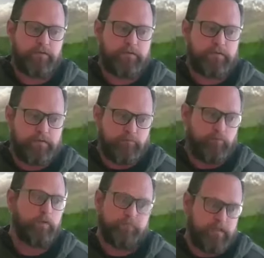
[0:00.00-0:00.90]

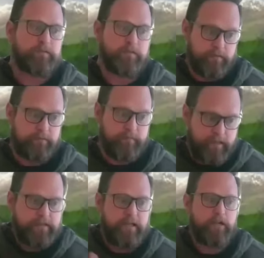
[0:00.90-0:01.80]
just
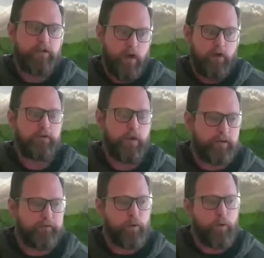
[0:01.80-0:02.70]
continue
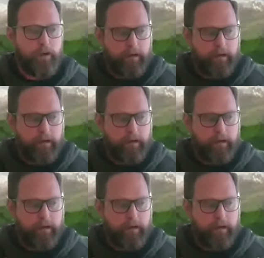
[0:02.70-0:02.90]
going forward,